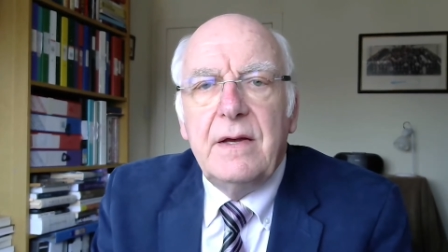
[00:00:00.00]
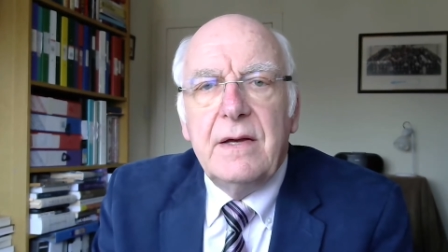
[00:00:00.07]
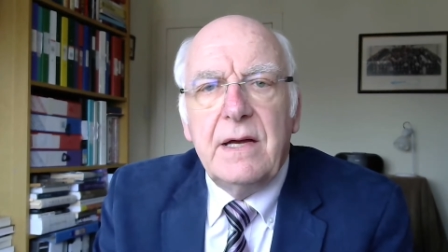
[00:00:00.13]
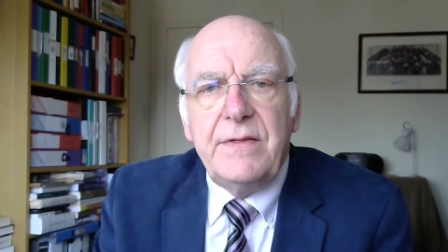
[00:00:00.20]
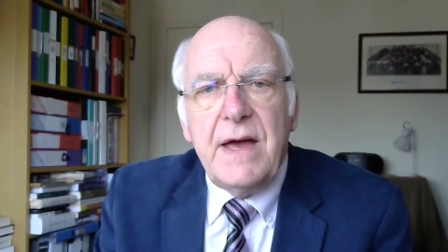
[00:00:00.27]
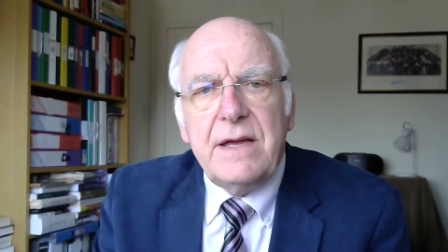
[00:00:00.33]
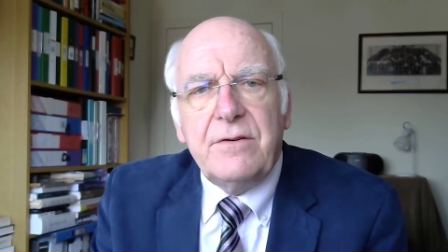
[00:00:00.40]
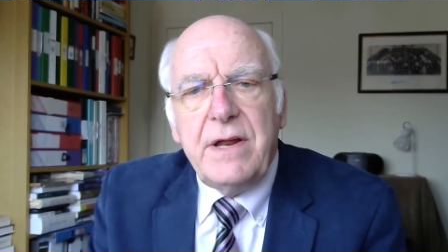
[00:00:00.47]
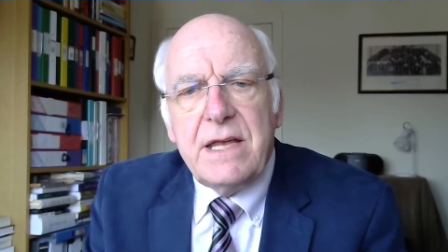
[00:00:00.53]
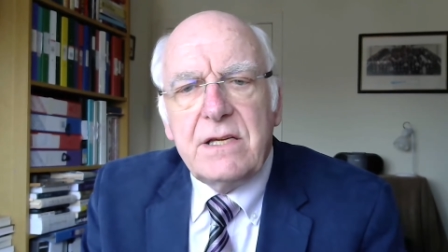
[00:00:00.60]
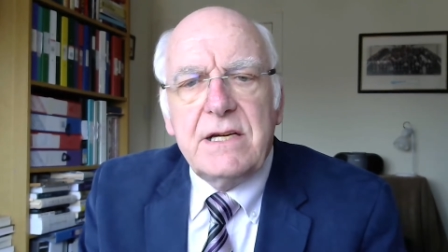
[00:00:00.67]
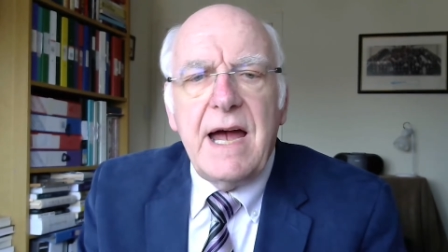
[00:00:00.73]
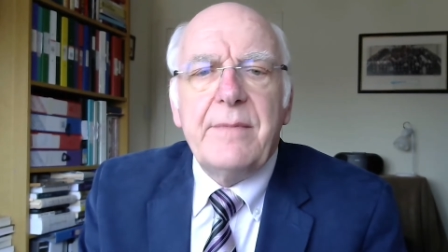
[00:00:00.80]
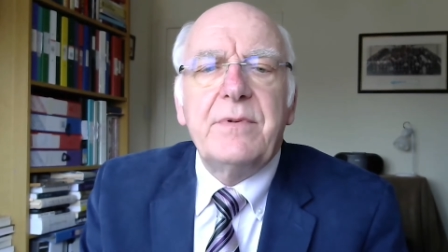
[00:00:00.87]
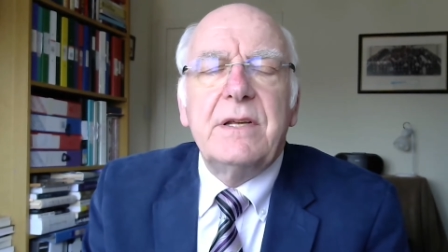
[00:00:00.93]
And that great
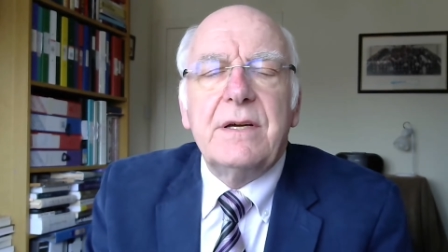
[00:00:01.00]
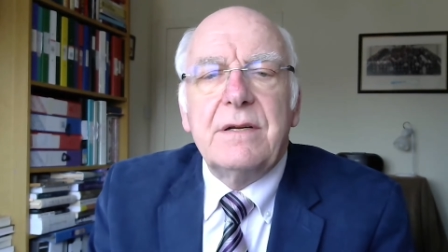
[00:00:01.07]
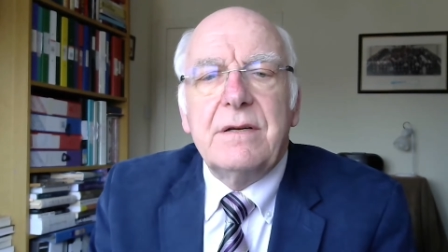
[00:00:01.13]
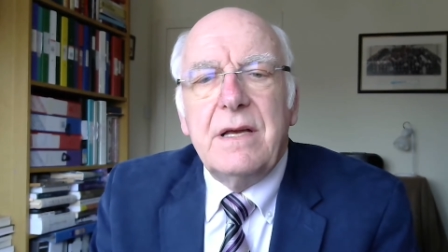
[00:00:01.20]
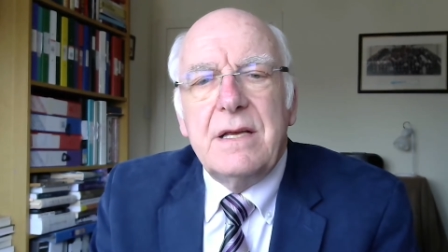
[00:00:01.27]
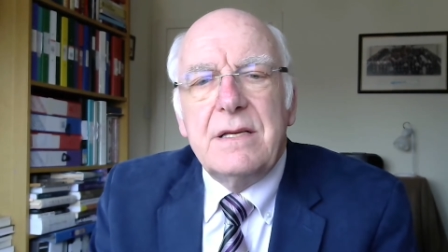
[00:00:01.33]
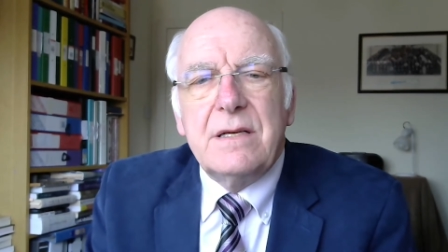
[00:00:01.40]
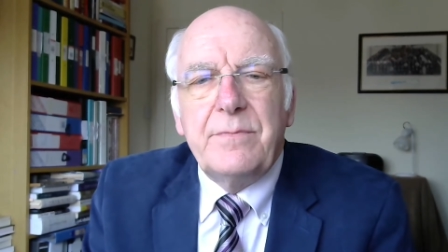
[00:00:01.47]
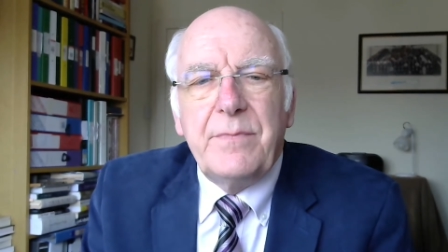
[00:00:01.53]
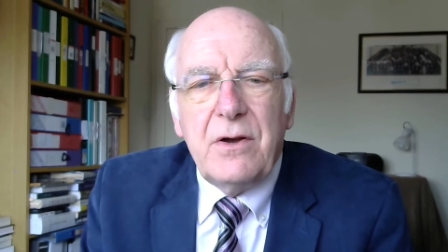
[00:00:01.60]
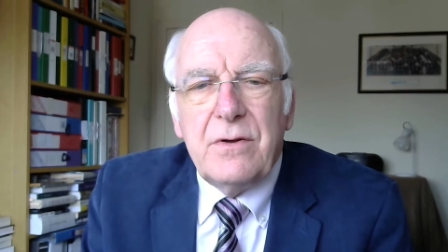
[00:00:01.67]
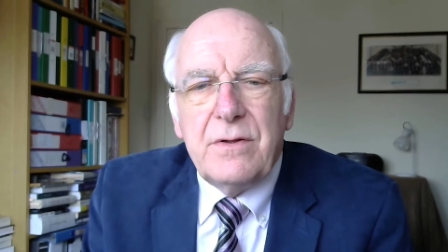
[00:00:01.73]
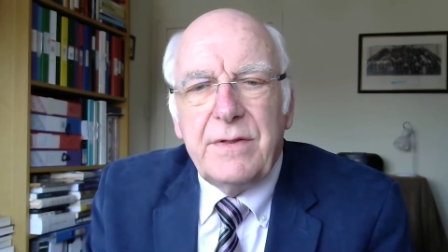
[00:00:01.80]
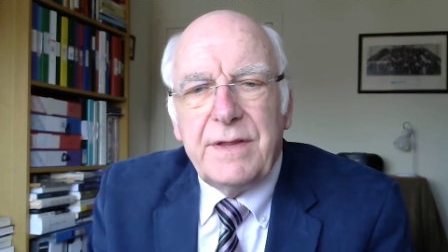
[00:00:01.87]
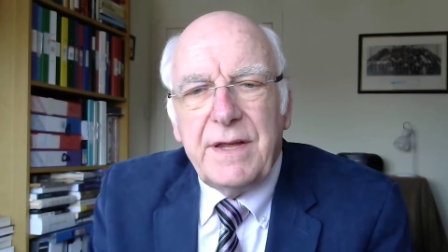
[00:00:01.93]
chapter is
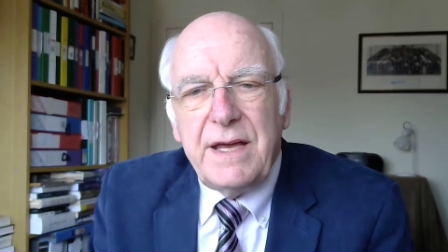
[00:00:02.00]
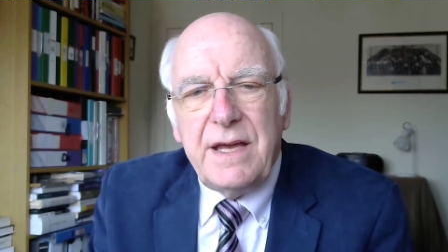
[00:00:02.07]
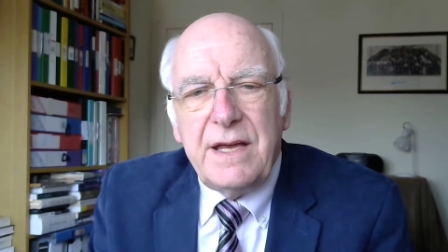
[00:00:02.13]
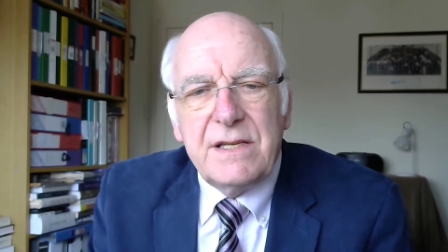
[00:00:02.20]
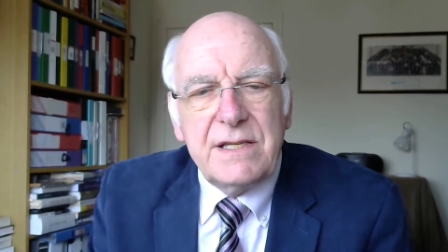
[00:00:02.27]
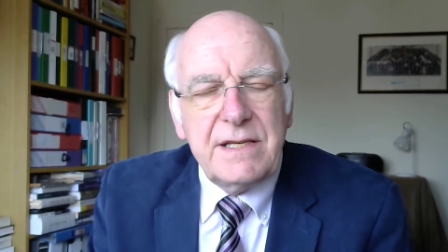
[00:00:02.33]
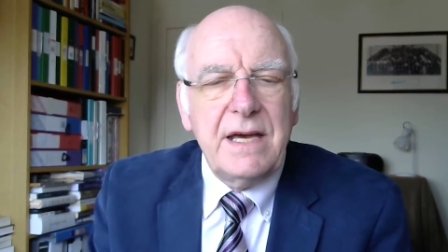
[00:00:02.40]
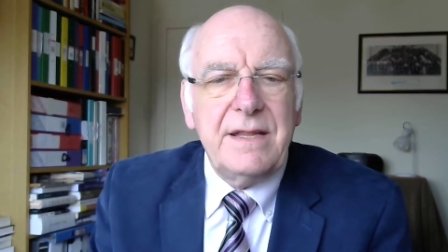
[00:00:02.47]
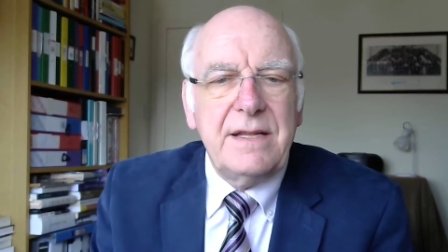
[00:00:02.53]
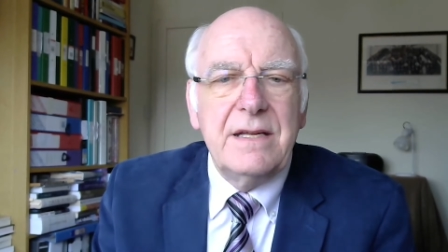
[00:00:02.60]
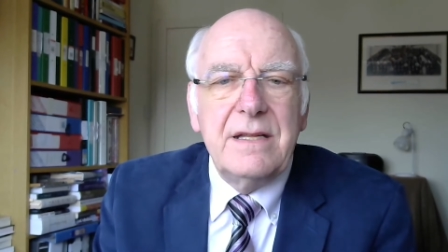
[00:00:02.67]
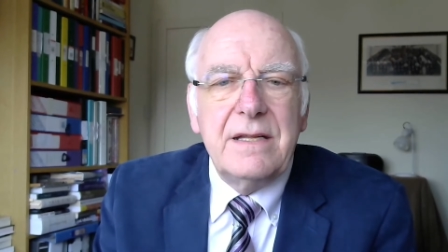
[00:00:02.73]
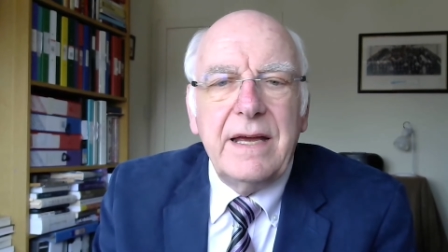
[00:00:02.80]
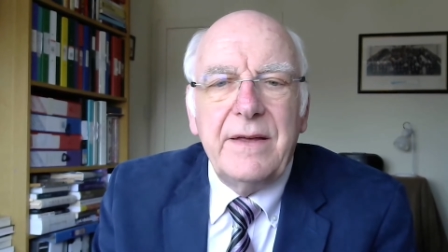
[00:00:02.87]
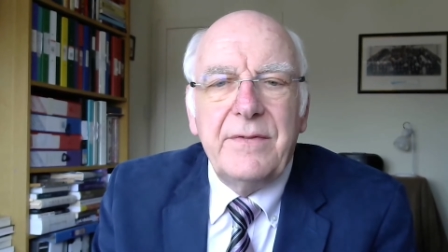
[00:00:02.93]
about the
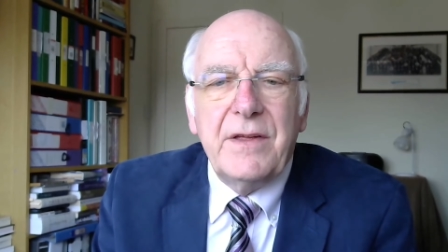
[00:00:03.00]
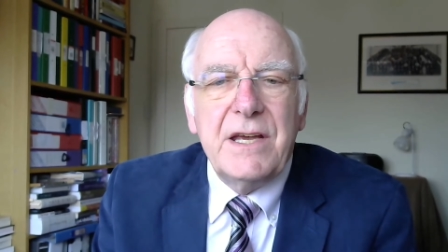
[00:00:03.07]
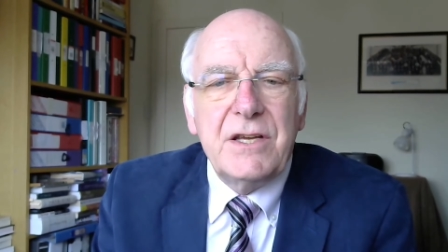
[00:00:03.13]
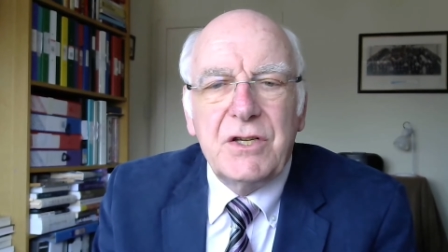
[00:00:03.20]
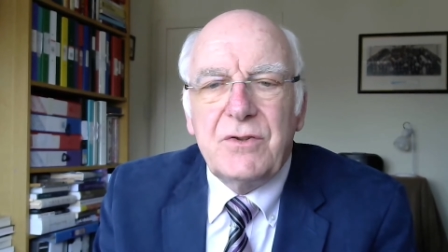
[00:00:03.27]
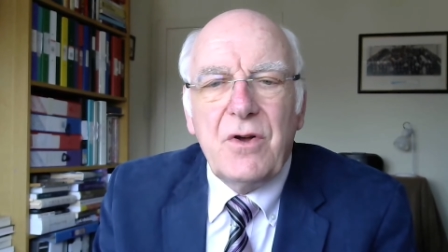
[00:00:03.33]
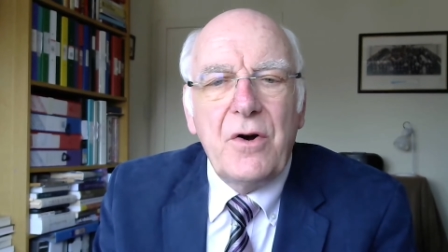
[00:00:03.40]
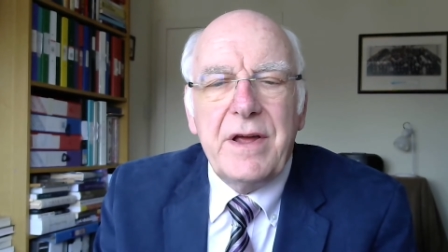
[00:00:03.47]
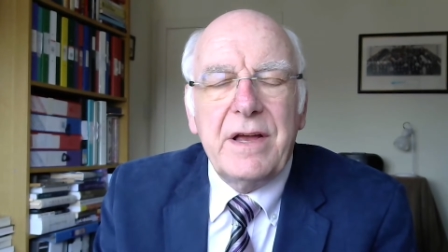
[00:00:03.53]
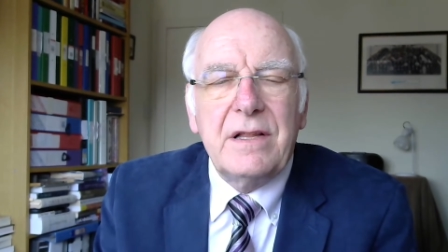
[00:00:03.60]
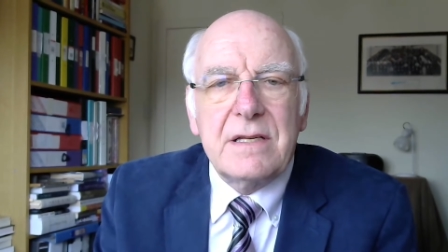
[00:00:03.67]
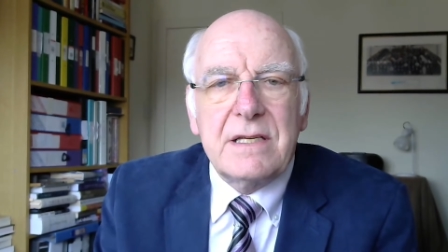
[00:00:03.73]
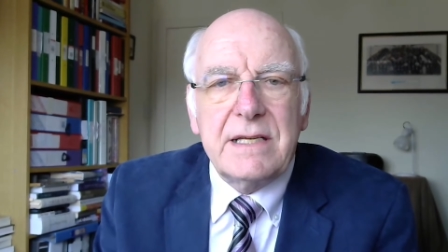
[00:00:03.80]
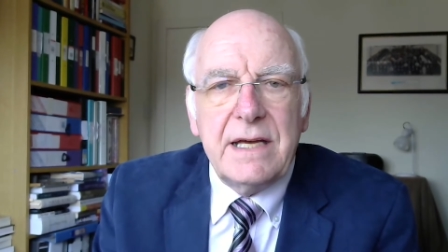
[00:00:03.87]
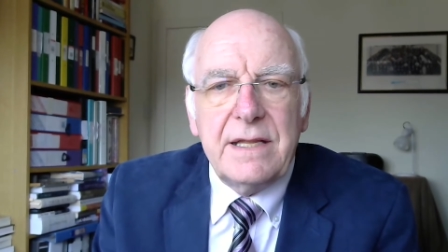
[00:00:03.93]
certainty, the historical
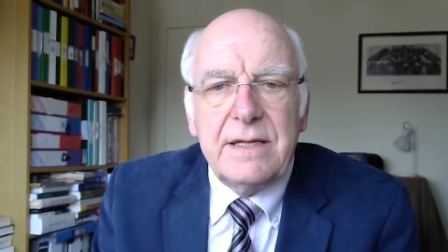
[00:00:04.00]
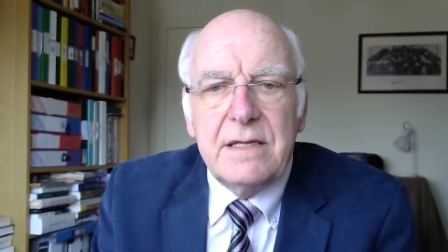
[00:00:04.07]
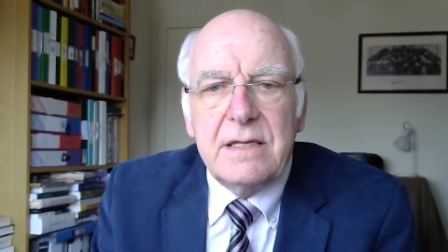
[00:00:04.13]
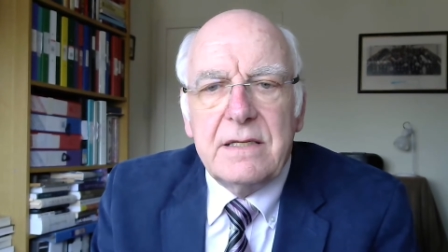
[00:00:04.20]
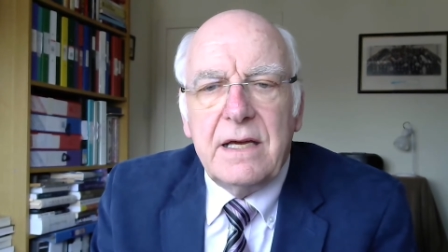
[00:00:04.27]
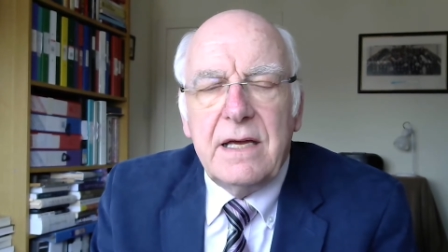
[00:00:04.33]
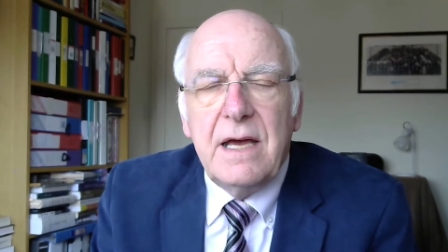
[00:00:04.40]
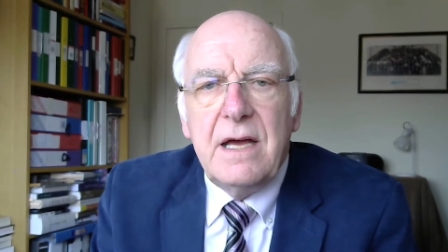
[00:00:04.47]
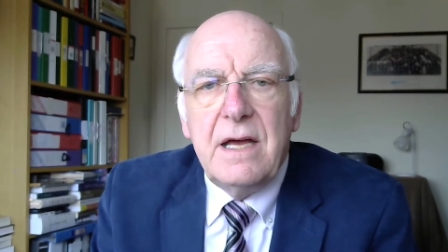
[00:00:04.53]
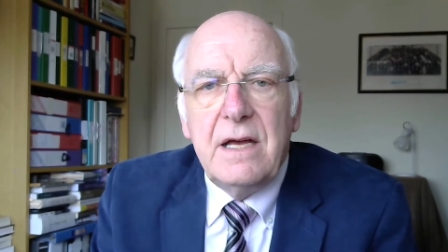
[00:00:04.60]
certainty